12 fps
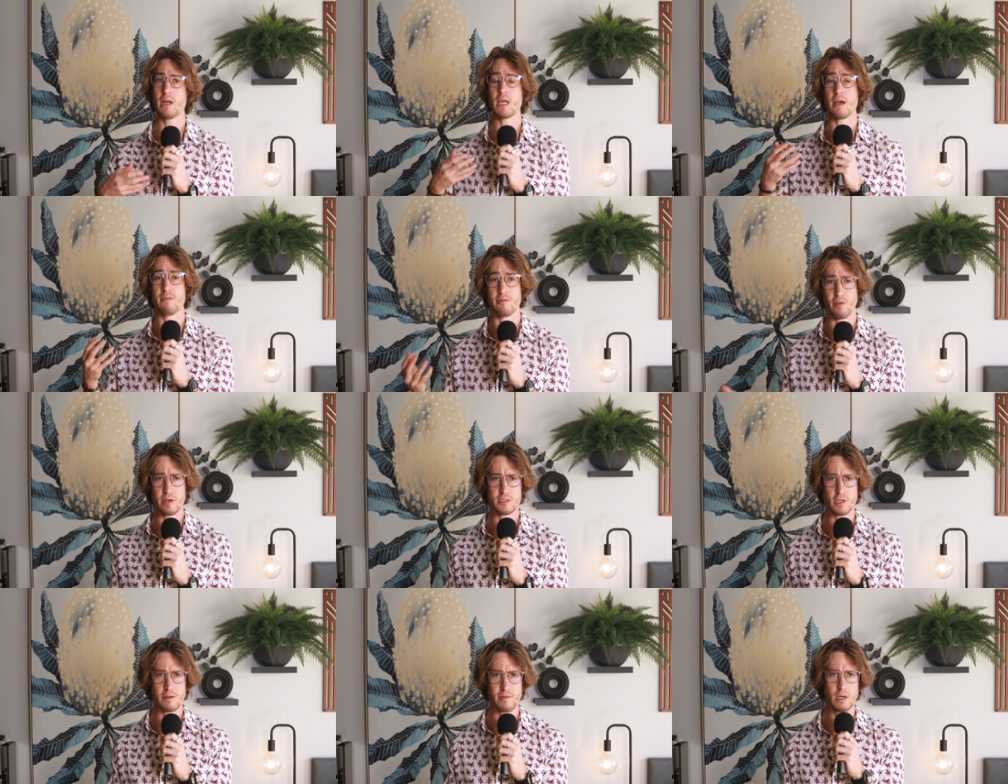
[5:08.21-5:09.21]
you already have a
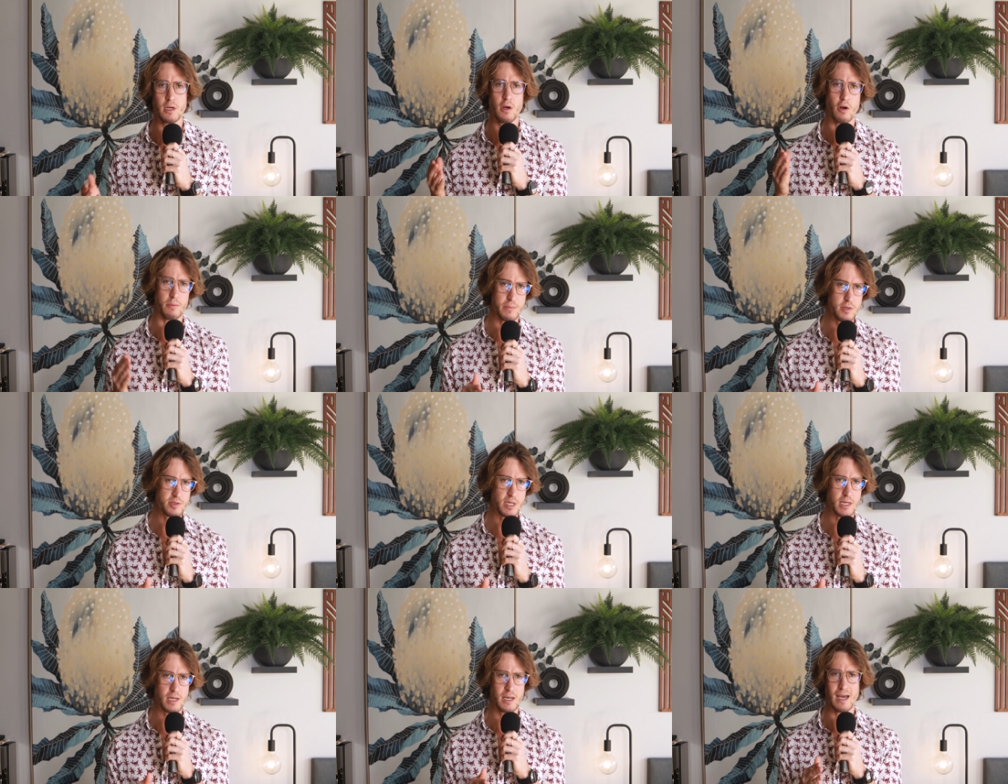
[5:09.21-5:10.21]
voiceover or
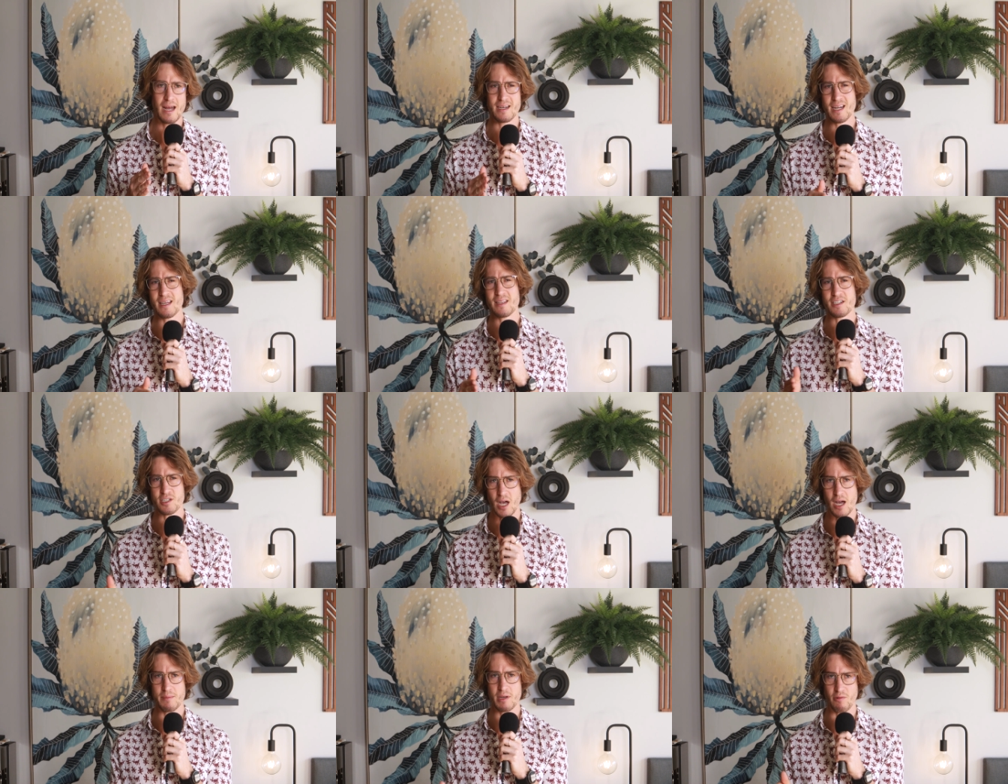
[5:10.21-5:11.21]
music and getting the
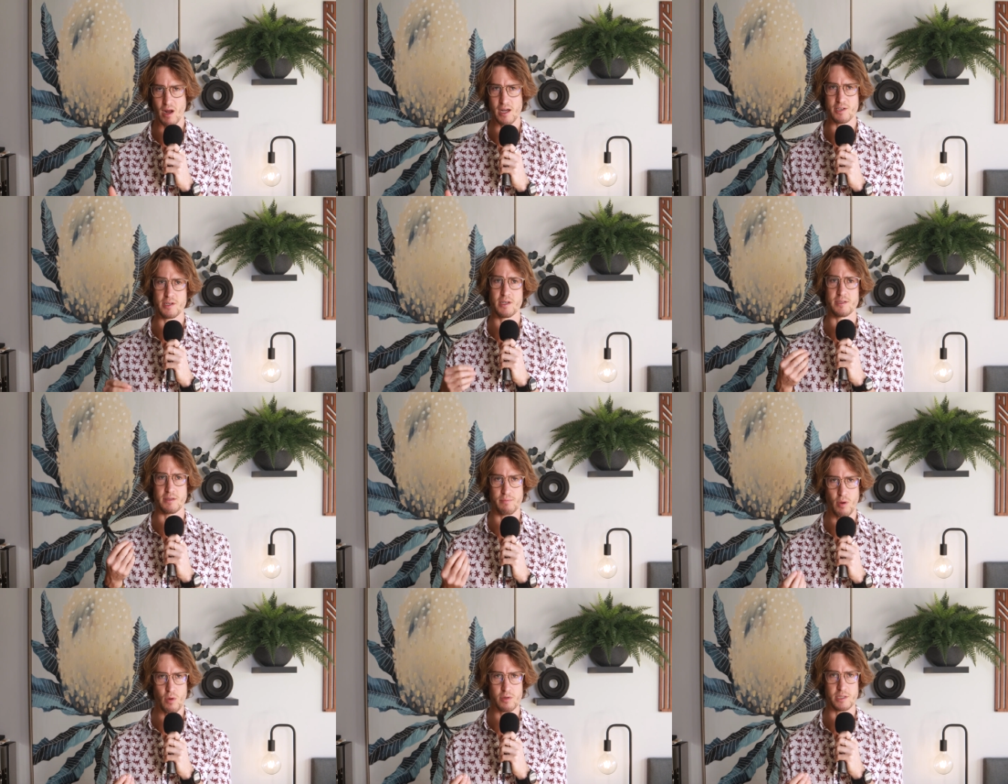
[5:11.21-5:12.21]
timing right is
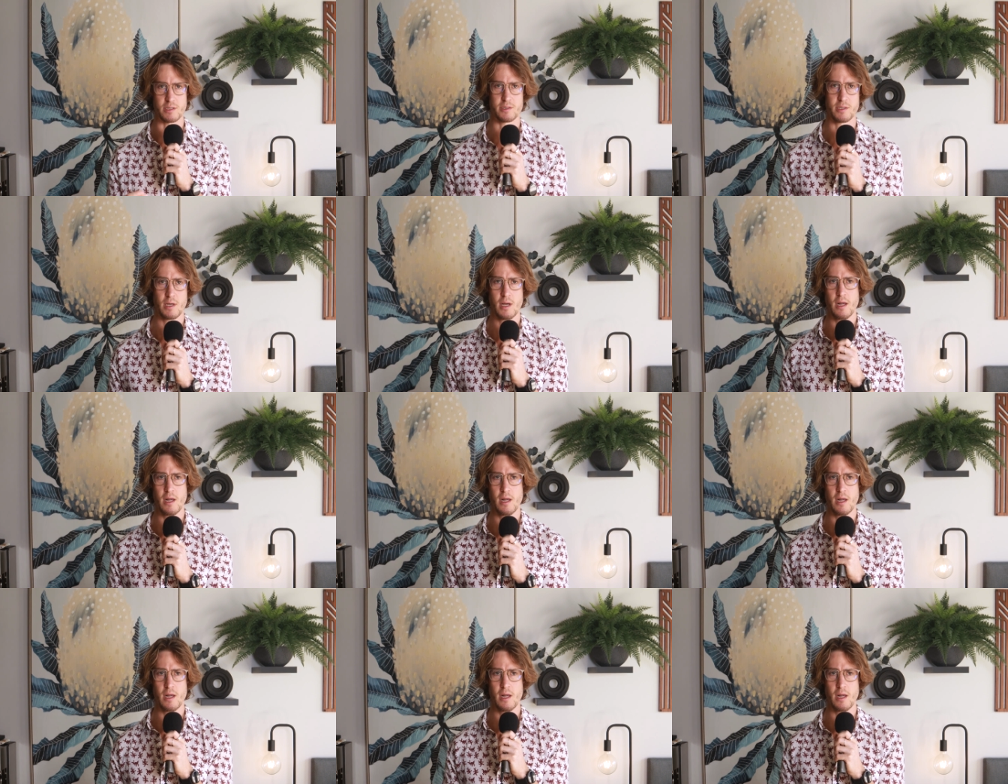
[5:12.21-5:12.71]
important.